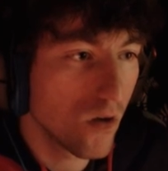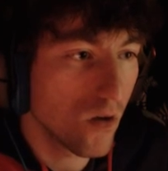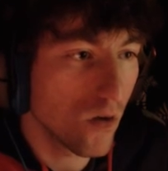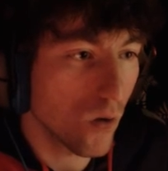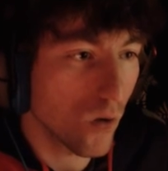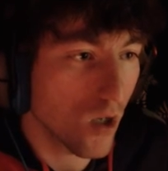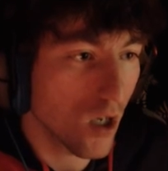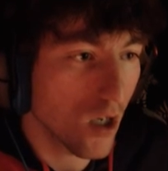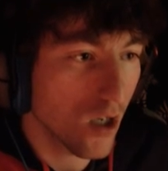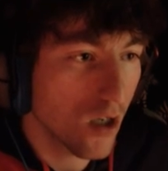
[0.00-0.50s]

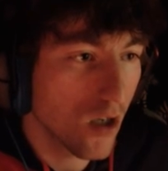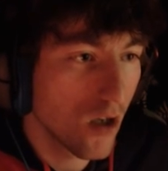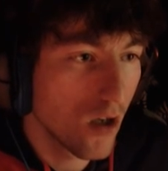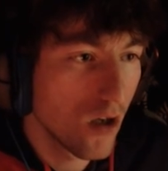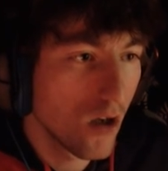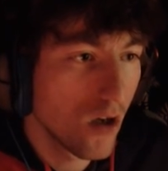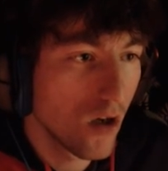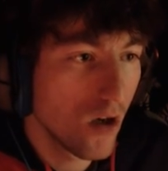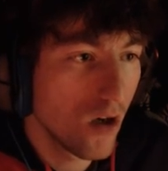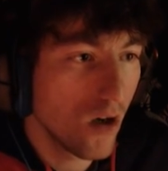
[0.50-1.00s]
Okay.
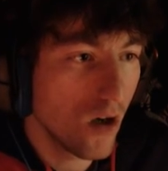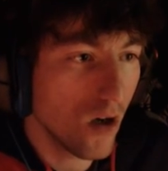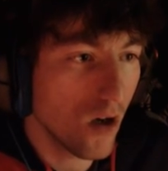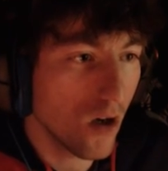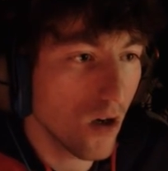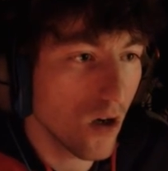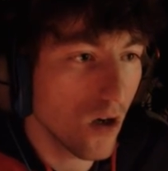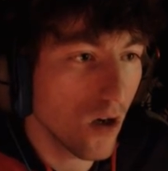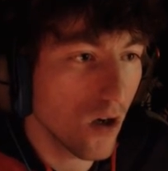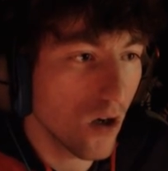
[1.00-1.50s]

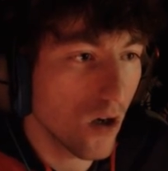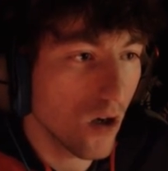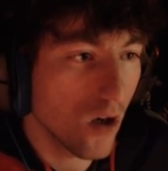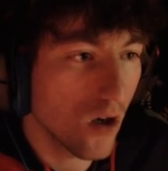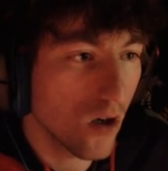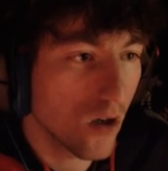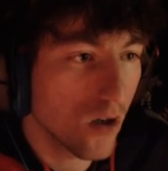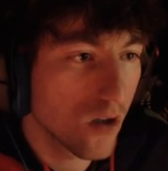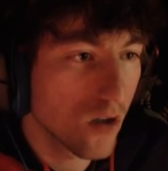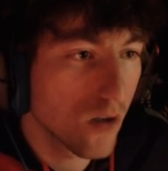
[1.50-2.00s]
Uh,
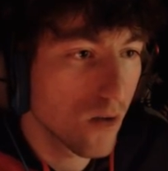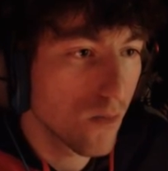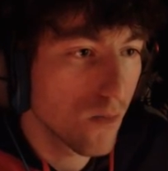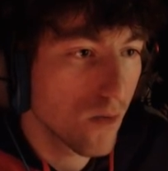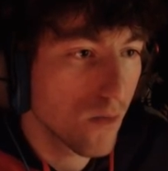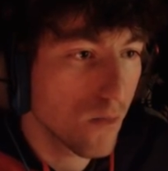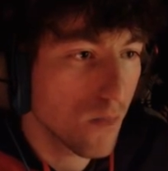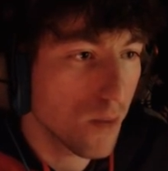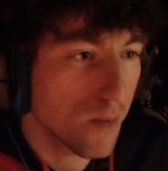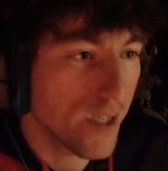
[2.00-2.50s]

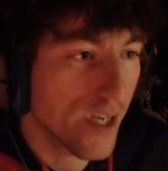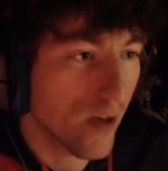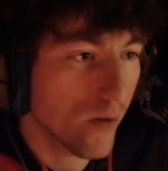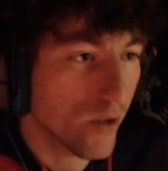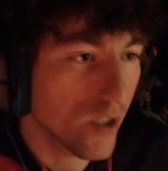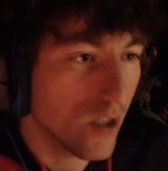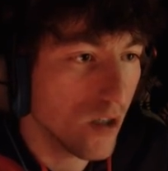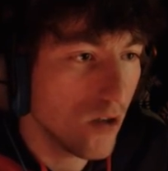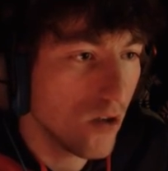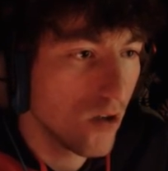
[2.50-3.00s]
maybe down
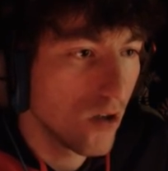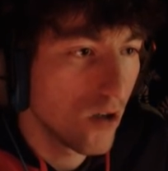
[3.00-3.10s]
here?